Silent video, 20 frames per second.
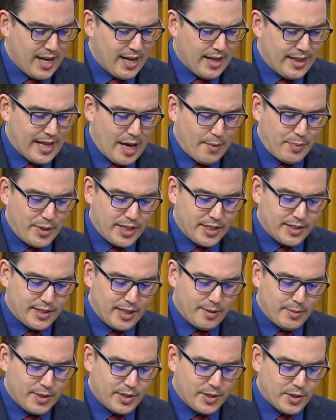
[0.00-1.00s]
That being
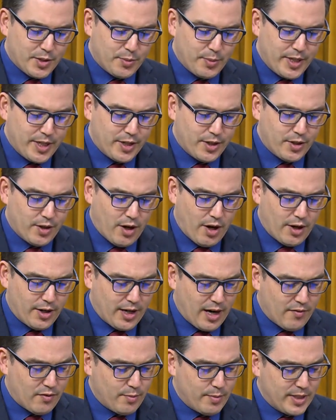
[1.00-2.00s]
said, Mr. Speaker, our
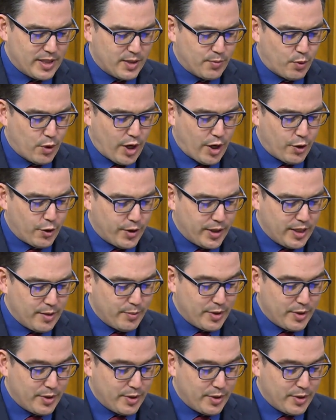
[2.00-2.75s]
government's priority